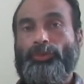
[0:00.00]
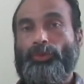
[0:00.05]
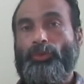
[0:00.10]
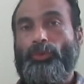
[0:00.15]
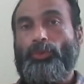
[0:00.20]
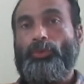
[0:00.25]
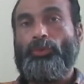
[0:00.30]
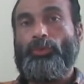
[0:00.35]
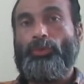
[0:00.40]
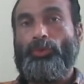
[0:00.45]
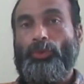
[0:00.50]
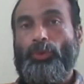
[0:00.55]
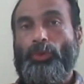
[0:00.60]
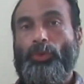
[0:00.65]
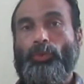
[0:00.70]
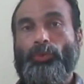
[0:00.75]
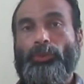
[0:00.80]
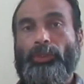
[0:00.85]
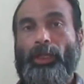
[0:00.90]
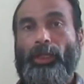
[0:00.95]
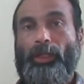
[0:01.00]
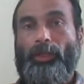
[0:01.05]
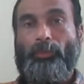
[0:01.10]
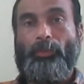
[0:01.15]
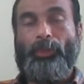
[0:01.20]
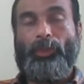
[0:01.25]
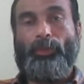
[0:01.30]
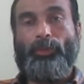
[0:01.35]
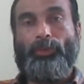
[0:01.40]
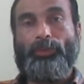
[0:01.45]
to do that
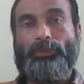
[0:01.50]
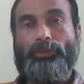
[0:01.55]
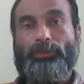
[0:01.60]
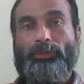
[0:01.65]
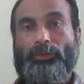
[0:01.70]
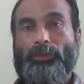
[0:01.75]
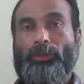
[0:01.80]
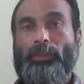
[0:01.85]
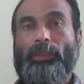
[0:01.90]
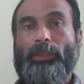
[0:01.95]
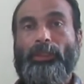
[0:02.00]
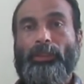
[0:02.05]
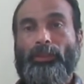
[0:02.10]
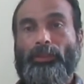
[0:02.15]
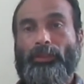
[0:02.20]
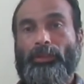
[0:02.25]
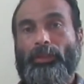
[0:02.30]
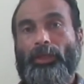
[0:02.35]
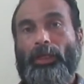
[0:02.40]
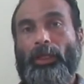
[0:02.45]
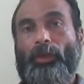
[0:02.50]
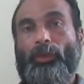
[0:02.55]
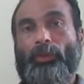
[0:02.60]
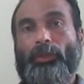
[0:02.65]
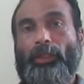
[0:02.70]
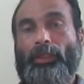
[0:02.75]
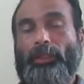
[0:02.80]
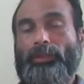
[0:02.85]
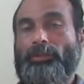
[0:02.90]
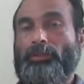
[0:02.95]
because it
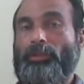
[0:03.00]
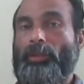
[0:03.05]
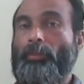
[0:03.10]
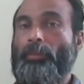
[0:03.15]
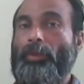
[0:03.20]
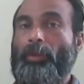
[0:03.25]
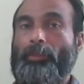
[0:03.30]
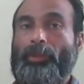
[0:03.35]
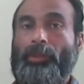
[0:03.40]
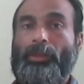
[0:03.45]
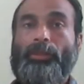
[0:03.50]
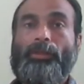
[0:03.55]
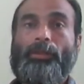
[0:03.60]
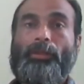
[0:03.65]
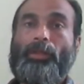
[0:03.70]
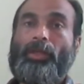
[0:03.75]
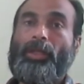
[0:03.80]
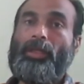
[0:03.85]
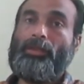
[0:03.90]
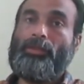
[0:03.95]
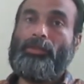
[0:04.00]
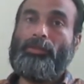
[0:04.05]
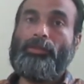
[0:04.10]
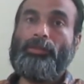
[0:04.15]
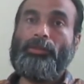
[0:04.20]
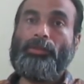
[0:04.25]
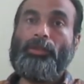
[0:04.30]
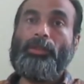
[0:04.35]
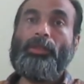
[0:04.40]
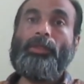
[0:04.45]
allocates the memory at a
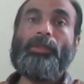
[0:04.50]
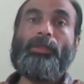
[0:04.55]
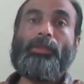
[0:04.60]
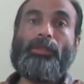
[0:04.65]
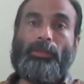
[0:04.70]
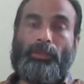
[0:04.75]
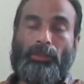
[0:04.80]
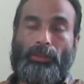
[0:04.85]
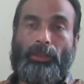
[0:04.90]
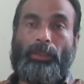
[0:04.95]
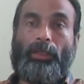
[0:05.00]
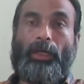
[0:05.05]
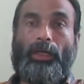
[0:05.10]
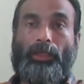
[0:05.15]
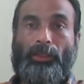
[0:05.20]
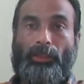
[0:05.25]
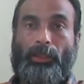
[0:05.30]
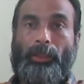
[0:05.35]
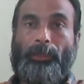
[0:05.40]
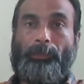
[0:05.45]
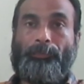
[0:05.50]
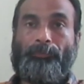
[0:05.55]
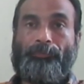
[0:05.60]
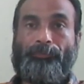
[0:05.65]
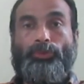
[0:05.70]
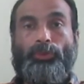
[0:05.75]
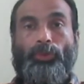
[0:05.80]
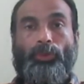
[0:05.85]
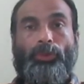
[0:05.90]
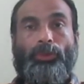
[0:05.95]
runtime.
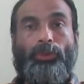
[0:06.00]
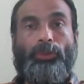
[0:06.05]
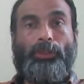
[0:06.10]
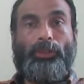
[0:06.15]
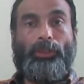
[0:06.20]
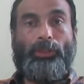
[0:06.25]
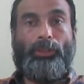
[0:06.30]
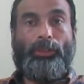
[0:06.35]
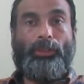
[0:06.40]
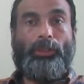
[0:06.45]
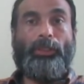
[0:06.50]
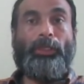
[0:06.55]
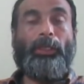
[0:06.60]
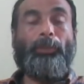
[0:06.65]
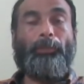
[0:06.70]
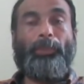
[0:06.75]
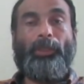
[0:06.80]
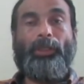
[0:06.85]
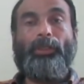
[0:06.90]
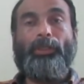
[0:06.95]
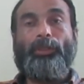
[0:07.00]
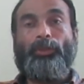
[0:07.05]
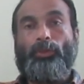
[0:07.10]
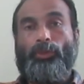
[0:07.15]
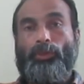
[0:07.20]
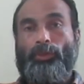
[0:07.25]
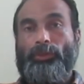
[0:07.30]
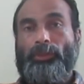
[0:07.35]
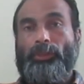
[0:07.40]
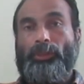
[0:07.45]
So depending
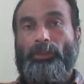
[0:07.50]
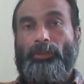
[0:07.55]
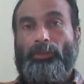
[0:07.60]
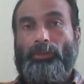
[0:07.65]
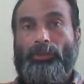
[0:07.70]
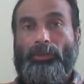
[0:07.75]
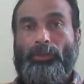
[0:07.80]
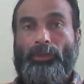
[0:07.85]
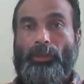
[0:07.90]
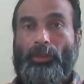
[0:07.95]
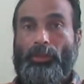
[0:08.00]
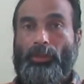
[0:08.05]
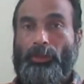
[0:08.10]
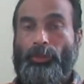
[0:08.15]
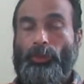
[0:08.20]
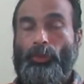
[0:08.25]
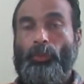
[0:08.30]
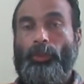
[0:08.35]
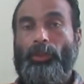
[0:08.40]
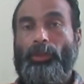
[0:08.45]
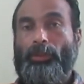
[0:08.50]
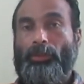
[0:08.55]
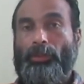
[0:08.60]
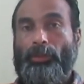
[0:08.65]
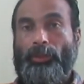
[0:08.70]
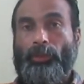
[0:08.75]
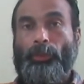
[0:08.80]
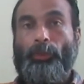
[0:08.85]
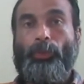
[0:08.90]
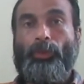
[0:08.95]
on the your
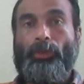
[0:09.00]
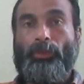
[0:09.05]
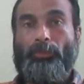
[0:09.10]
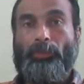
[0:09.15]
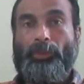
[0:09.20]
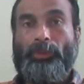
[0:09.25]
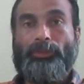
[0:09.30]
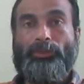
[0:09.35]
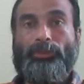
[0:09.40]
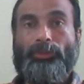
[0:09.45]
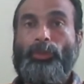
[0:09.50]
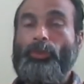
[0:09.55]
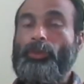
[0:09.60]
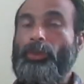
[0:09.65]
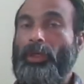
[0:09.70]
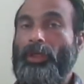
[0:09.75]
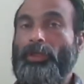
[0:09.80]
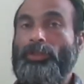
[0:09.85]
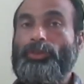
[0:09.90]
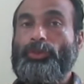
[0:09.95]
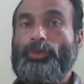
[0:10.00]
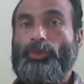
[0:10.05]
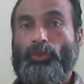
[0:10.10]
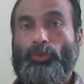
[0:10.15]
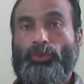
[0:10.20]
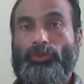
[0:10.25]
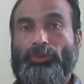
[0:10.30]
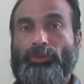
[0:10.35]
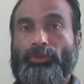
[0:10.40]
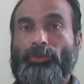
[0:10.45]
requirements, you can
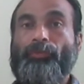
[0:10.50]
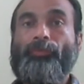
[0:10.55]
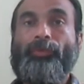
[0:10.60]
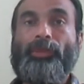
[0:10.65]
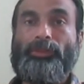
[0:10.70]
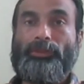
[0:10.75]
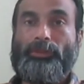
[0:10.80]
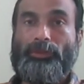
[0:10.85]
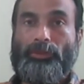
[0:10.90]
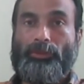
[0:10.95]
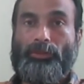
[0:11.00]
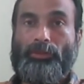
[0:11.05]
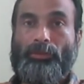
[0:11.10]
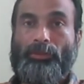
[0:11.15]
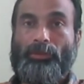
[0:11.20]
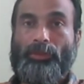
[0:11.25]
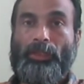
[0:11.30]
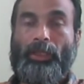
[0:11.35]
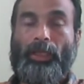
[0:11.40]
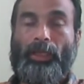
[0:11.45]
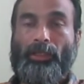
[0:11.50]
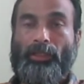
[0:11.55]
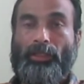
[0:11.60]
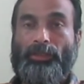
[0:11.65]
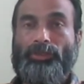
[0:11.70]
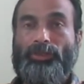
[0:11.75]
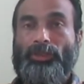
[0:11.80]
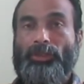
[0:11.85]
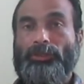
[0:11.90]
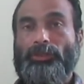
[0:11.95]
choose which data
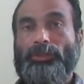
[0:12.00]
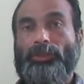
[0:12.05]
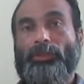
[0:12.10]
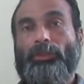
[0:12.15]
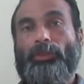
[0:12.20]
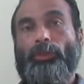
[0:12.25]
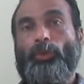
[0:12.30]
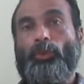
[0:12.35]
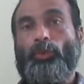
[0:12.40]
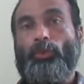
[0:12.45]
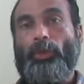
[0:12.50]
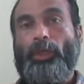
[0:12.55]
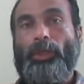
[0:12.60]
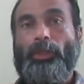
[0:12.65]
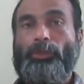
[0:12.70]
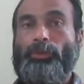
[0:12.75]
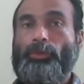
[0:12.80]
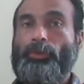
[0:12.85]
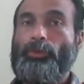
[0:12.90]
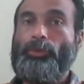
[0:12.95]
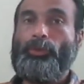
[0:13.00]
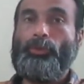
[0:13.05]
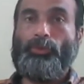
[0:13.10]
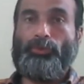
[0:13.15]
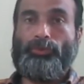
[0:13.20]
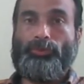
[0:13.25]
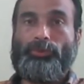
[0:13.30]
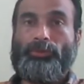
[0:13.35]
structure you want to use.